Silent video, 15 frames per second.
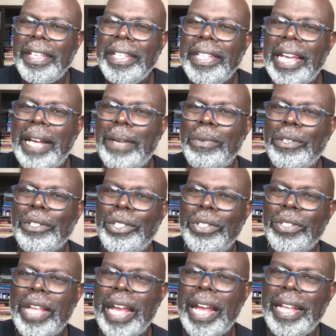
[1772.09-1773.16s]
Yeah, I want
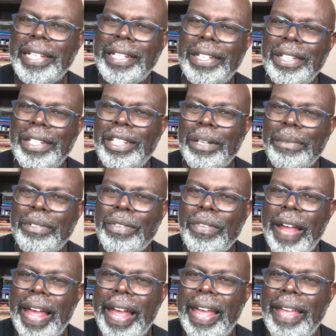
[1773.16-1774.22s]
you guys to
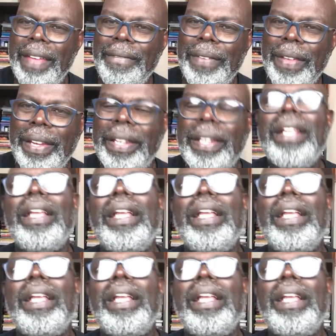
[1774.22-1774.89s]
subscribe, and